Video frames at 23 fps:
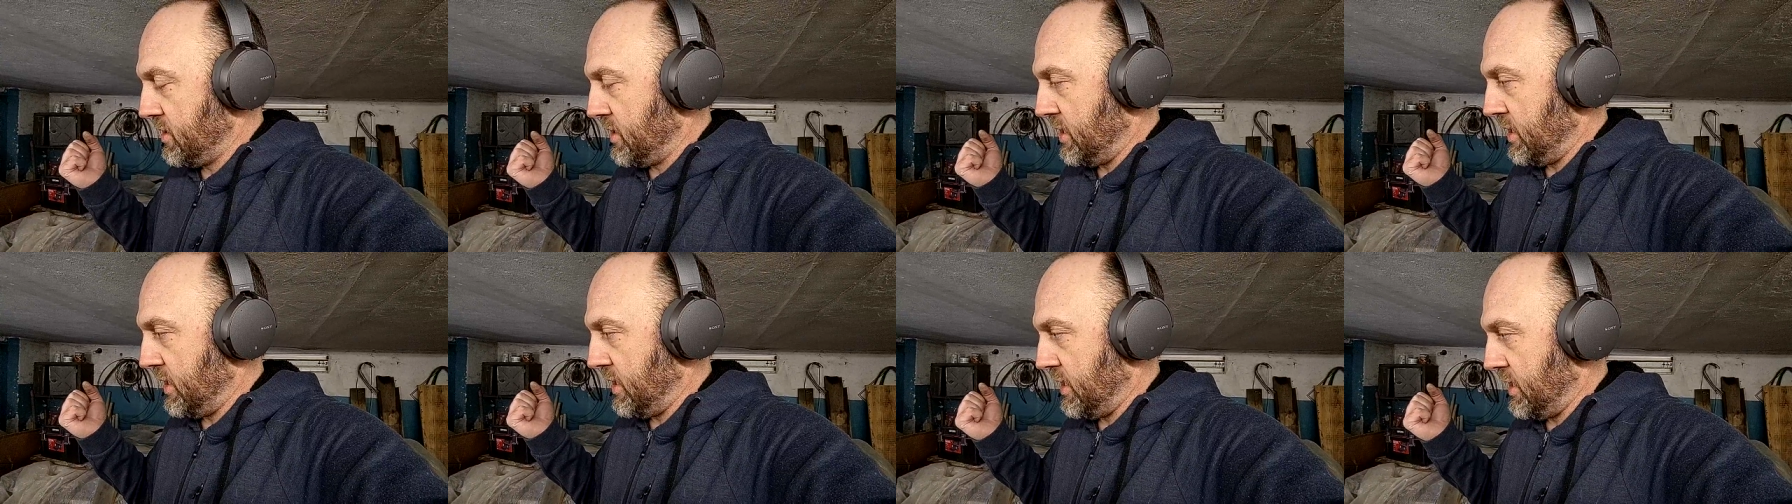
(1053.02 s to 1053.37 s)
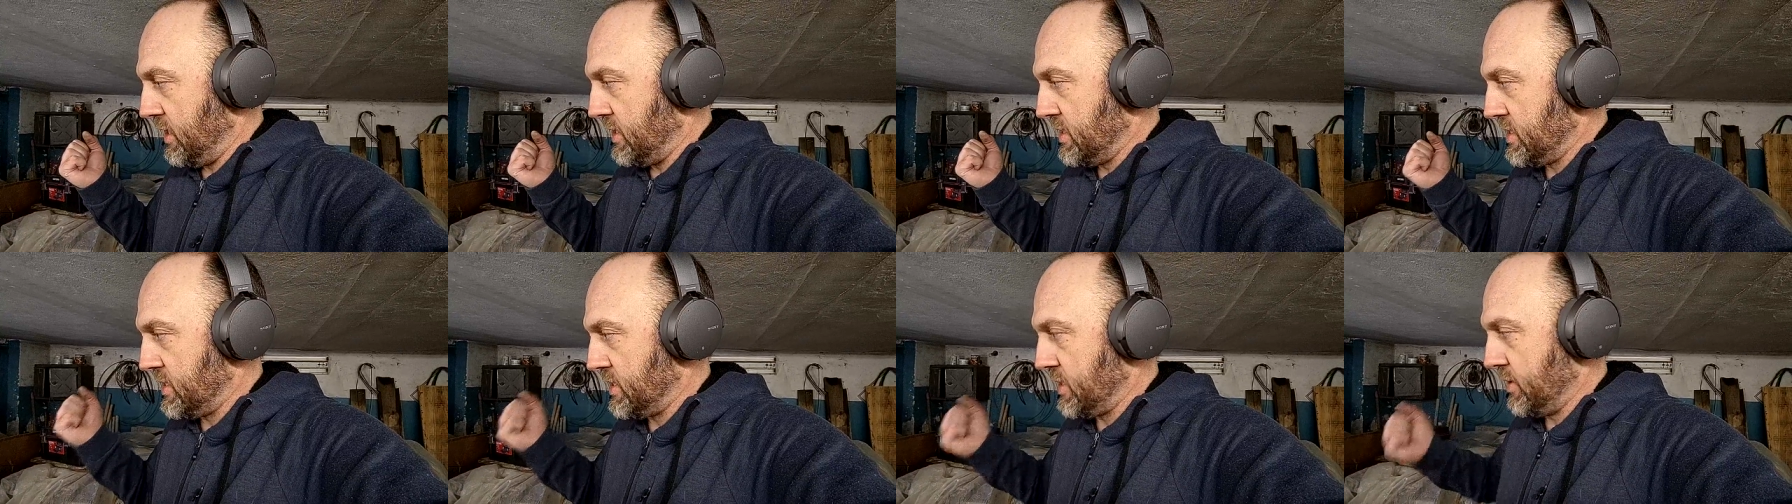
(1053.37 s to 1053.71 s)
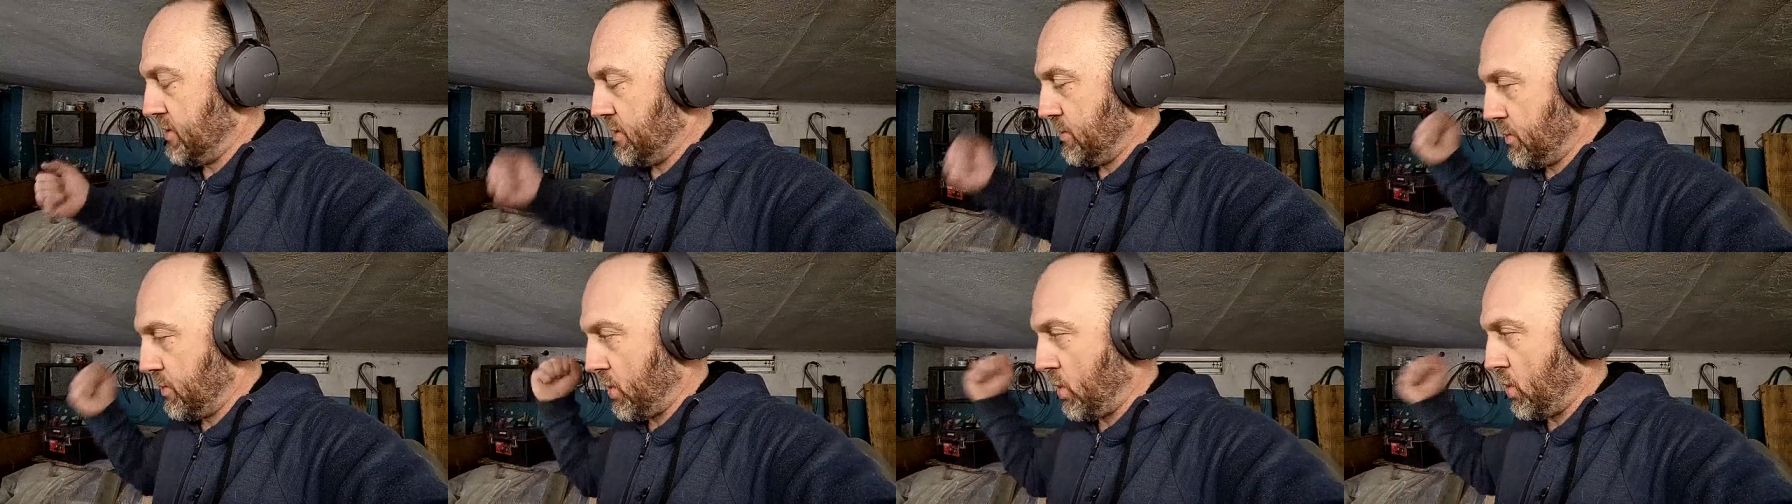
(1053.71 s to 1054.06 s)
uh,
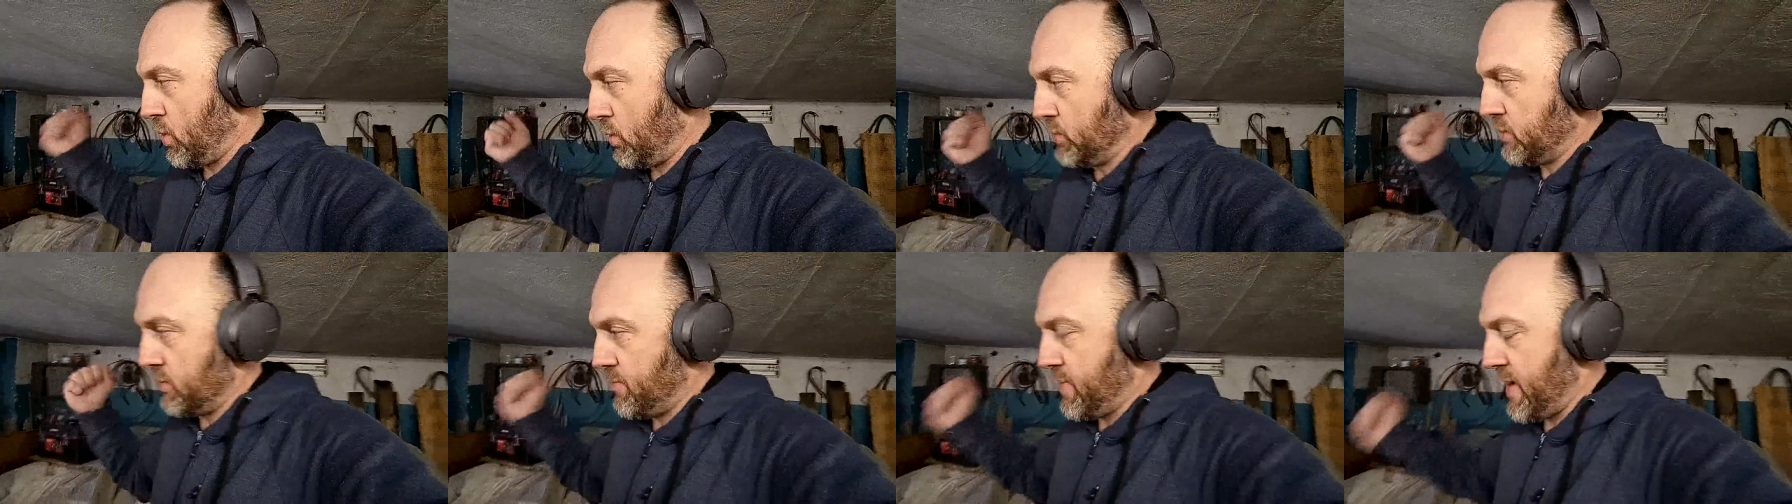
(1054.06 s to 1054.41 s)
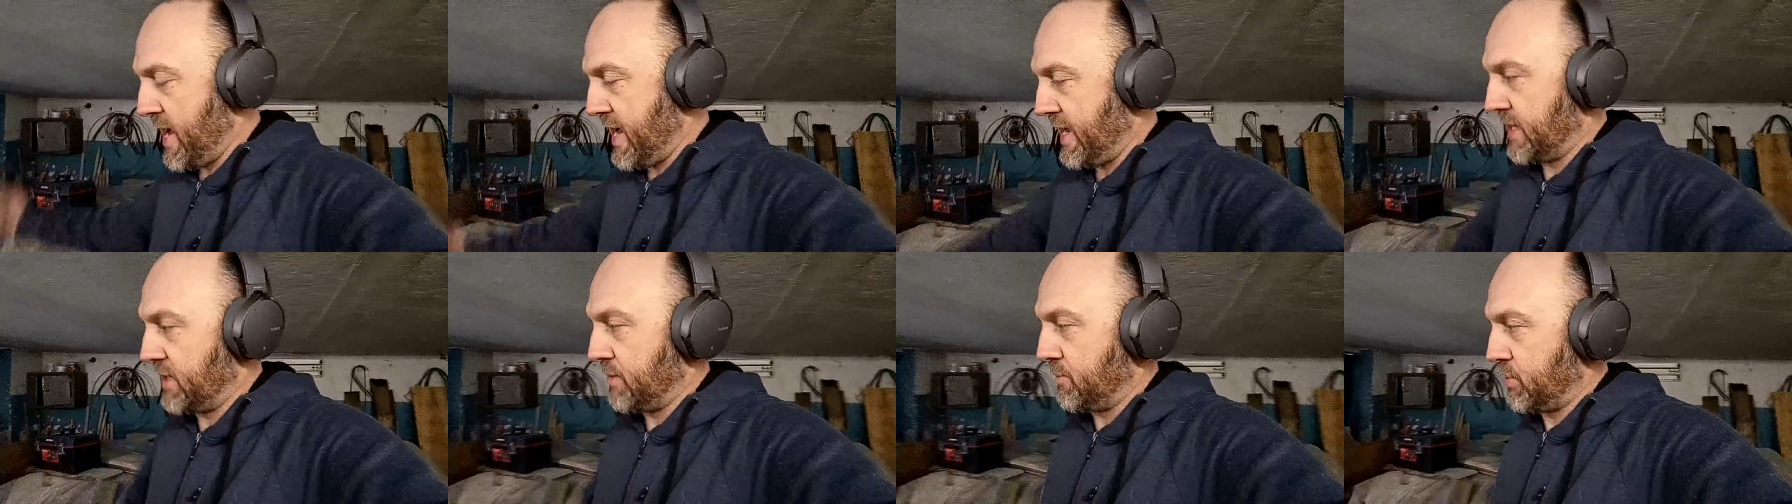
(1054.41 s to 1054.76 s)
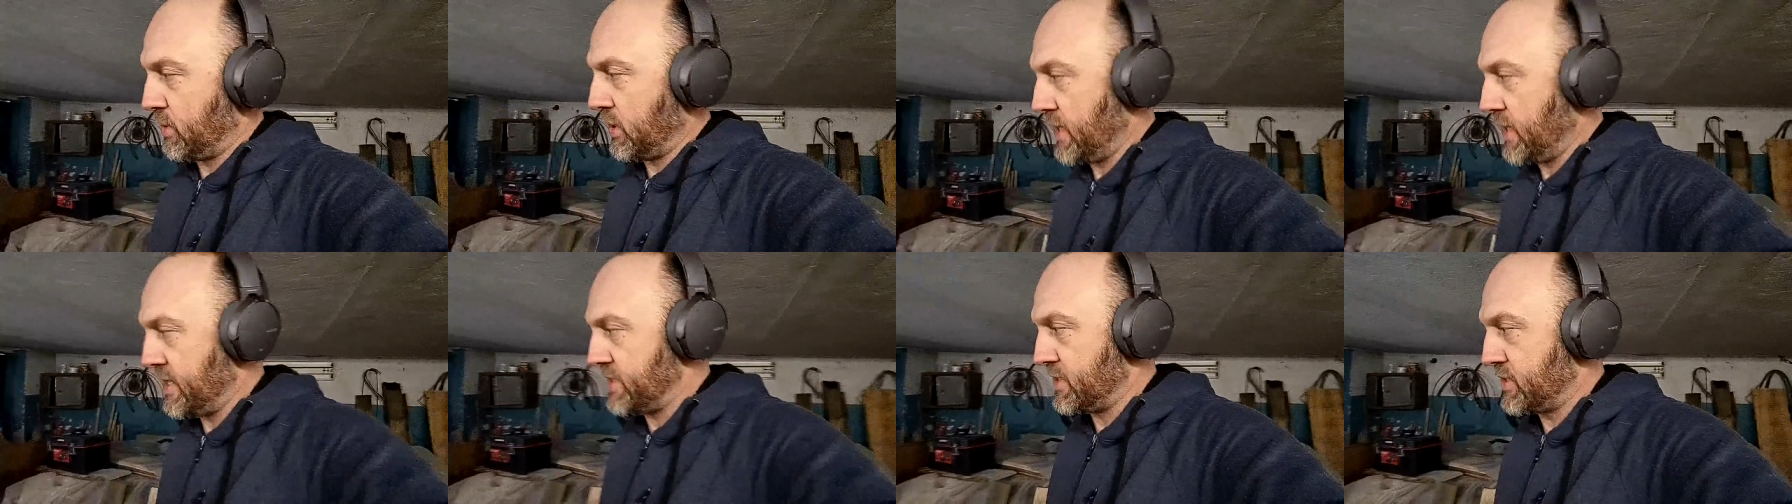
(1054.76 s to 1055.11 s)
so it would hold the bag in
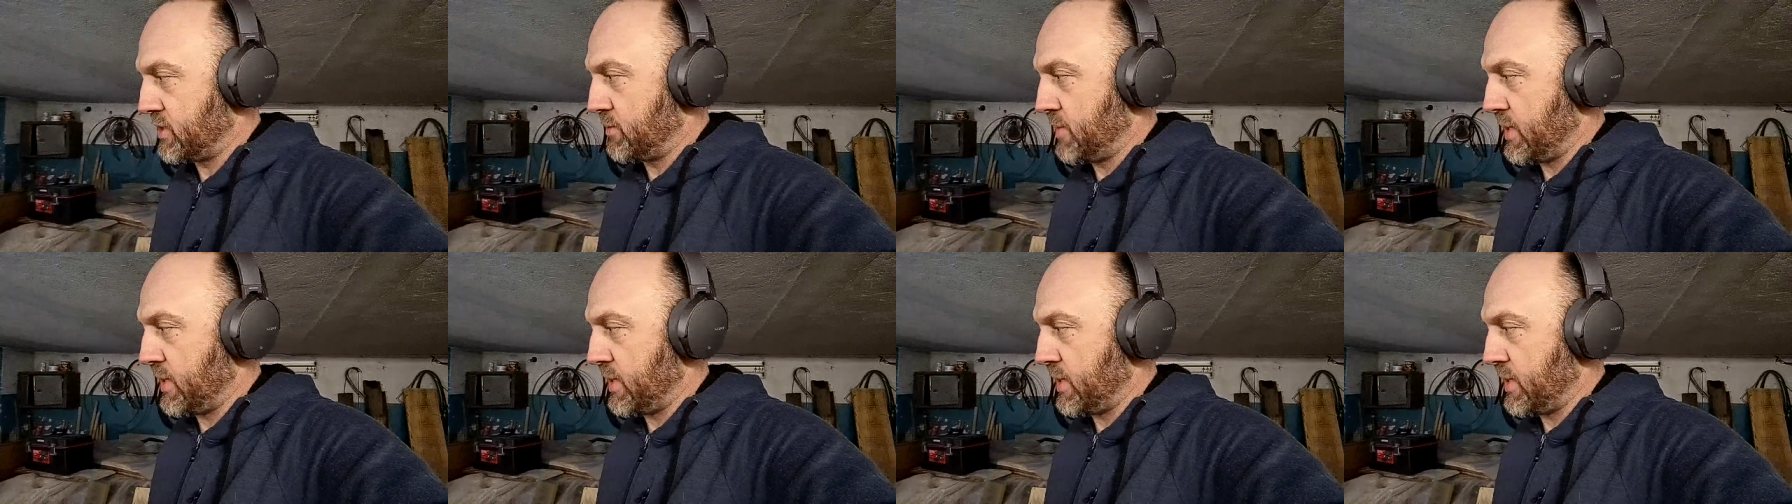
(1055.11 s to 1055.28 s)
place